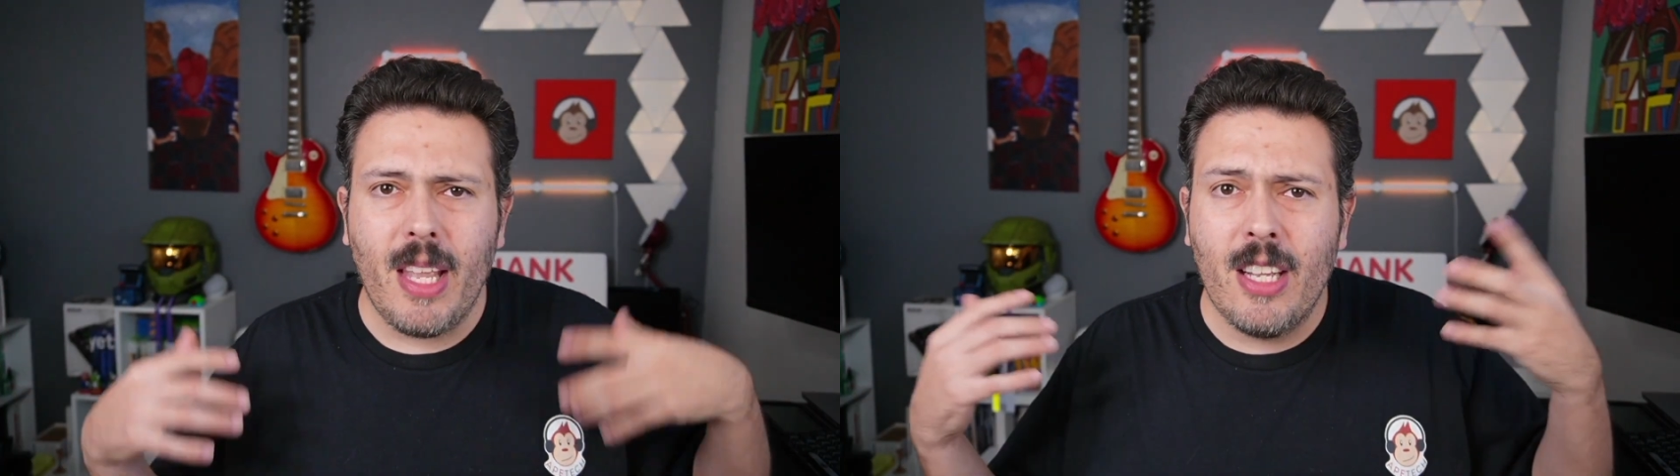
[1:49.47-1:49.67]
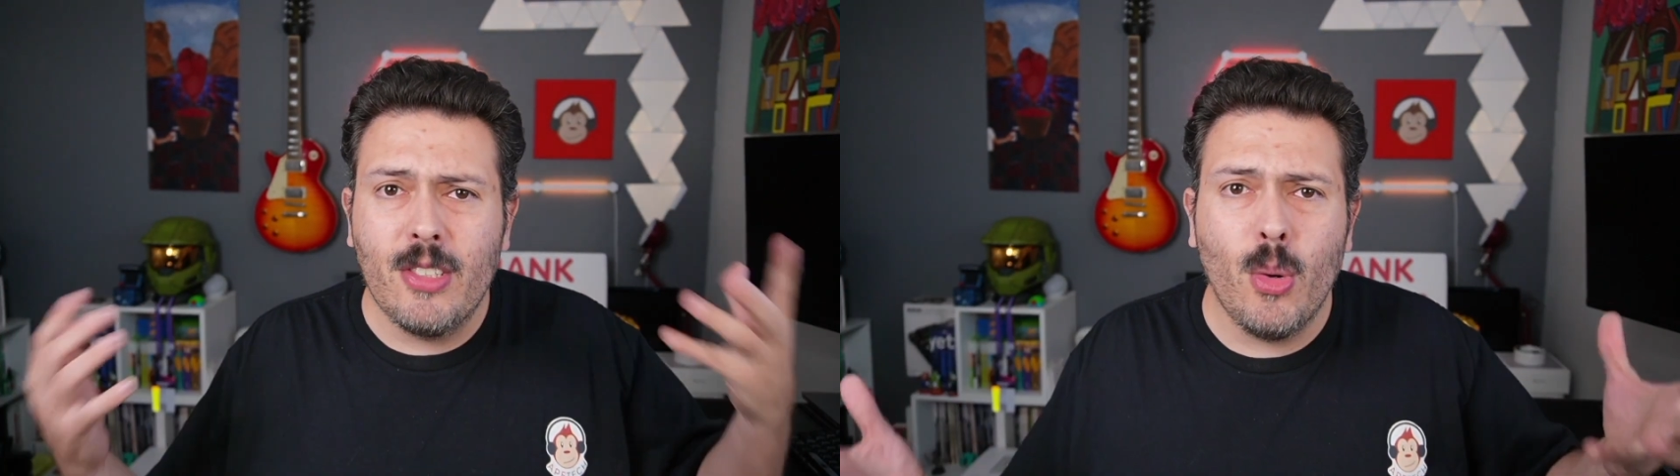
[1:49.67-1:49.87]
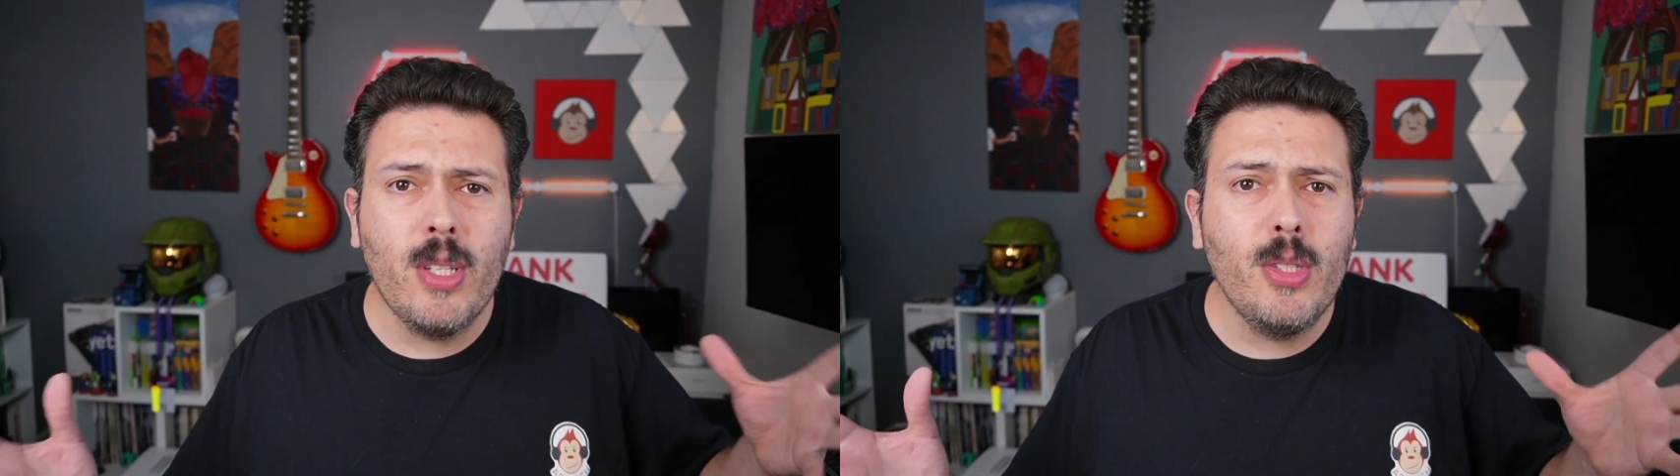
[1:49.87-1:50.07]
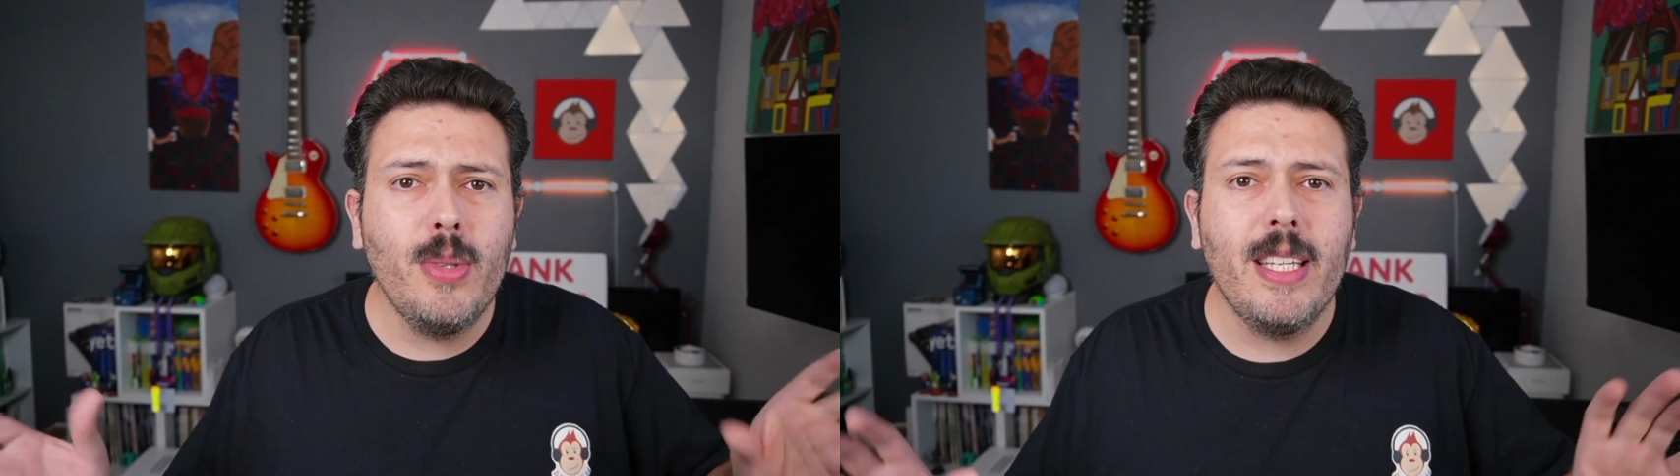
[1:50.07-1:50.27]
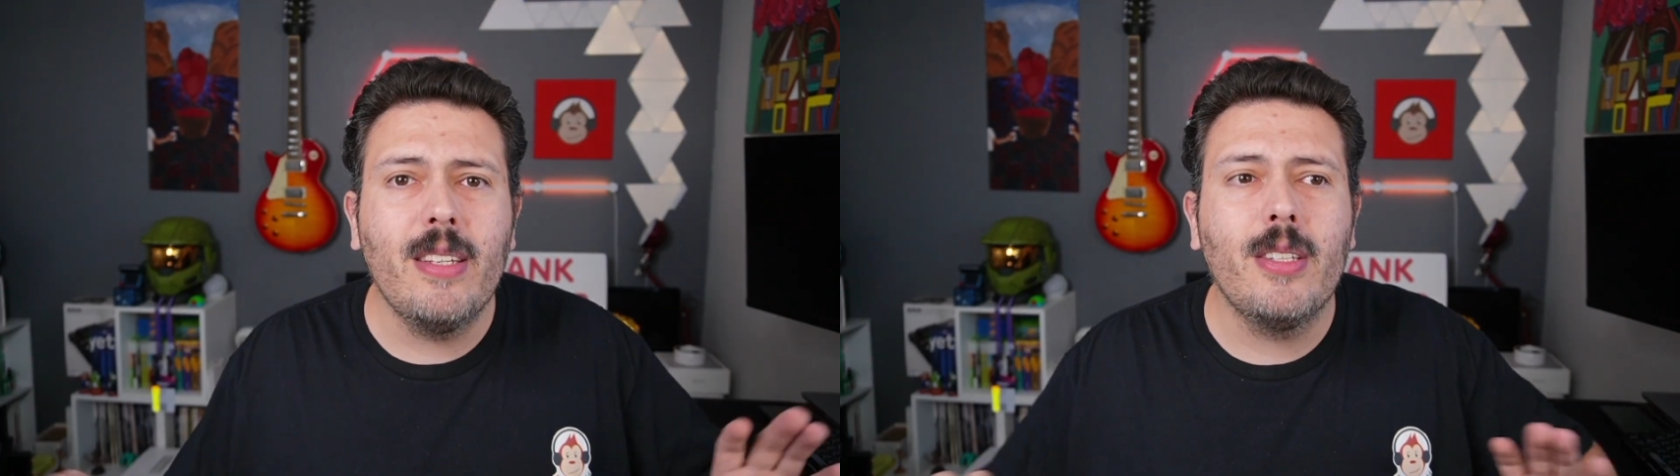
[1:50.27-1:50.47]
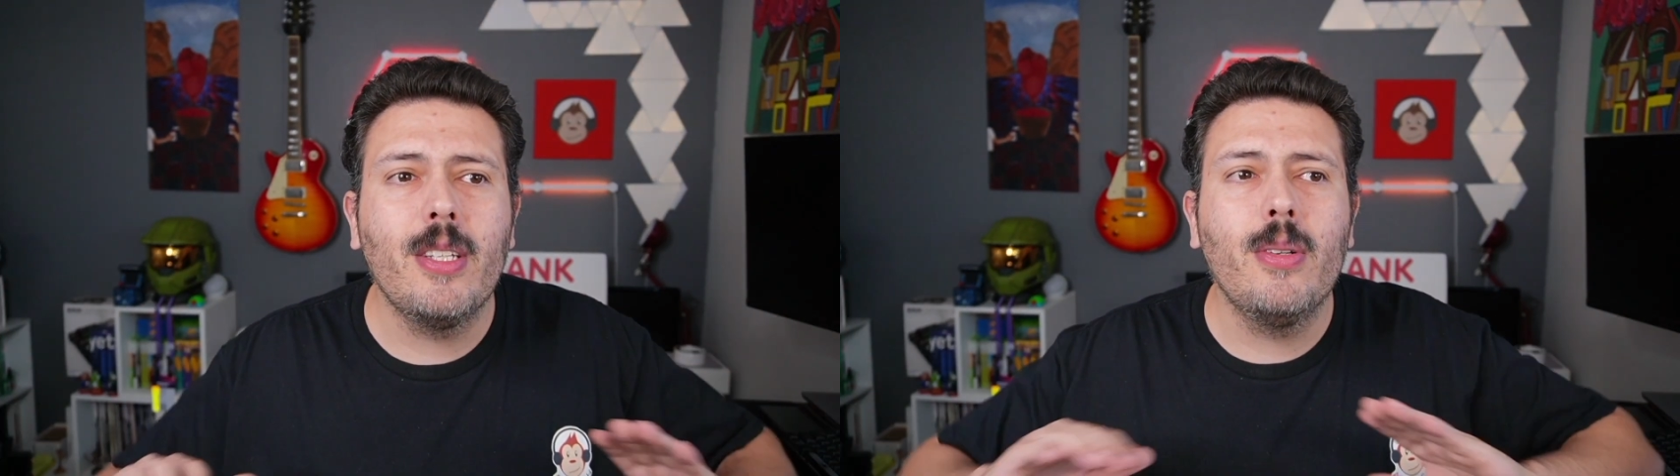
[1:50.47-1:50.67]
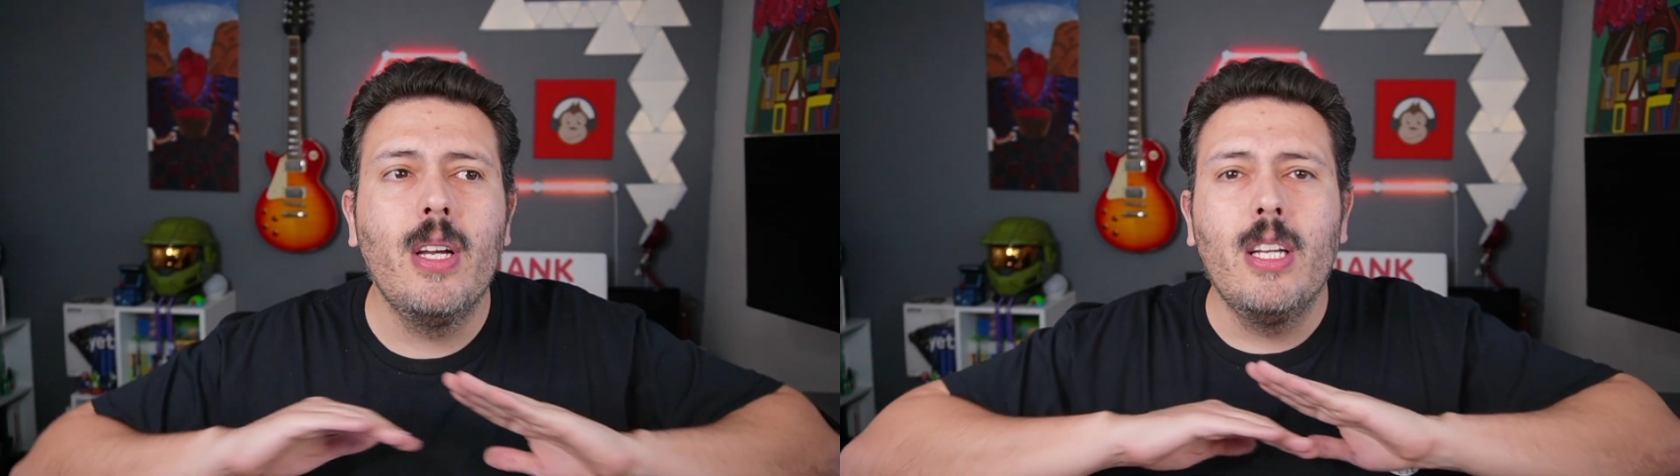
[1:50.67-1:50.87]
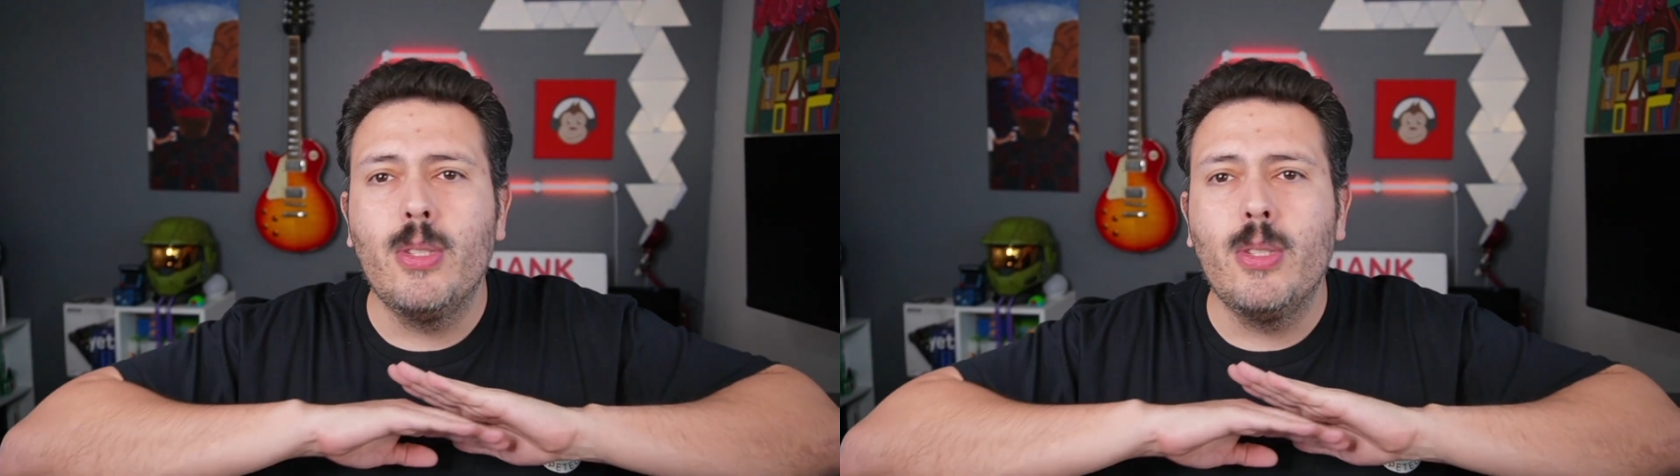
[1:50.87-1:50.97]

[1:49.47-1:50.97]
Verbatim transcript: is going to yield you